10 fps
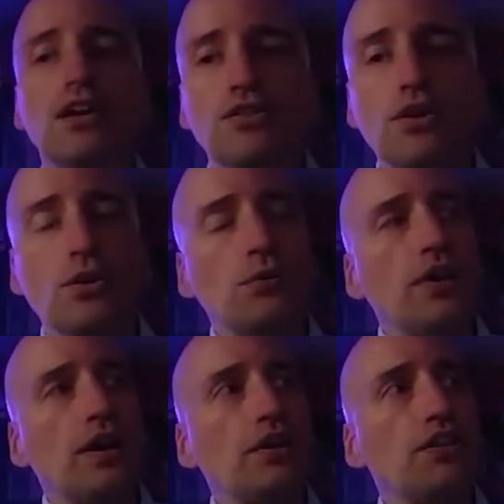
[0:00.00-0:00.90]
So
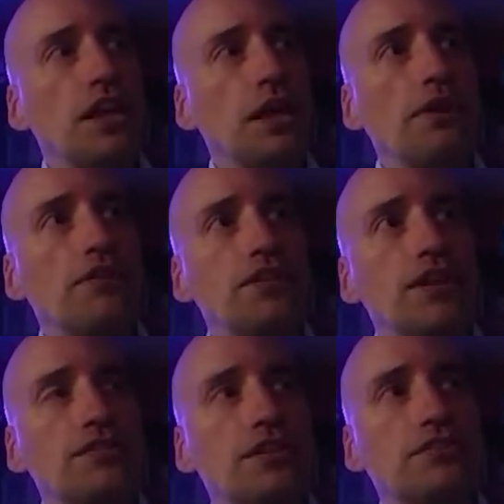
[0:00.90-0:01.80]
the thing about
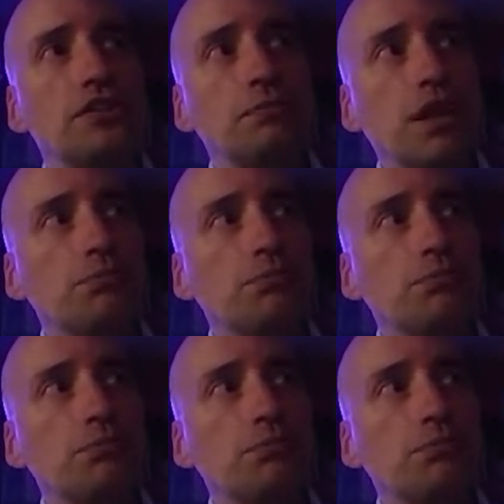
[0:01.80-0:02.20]
CSS display